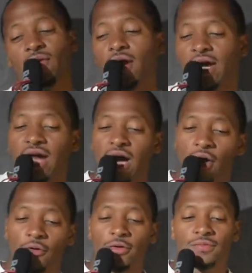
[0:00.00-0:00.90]
Walking
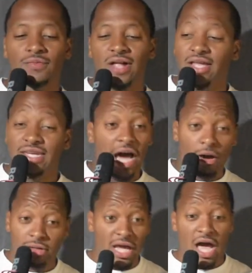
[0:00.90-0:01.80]
out
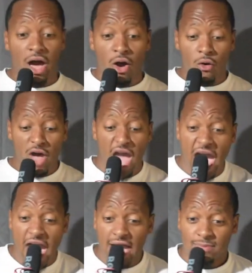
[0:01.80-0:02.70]
downtown,
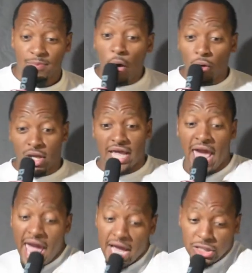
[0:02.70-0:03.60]
ass poking,
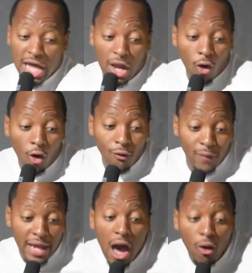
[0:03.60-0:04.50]
ass like all the
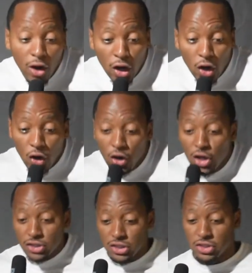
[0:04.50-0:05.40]
way out here.
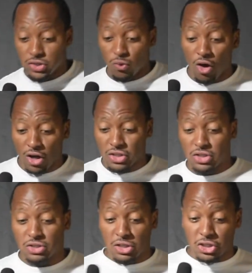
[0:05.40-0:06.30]
She just walking,
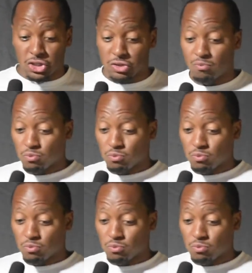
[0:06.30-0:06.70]
just just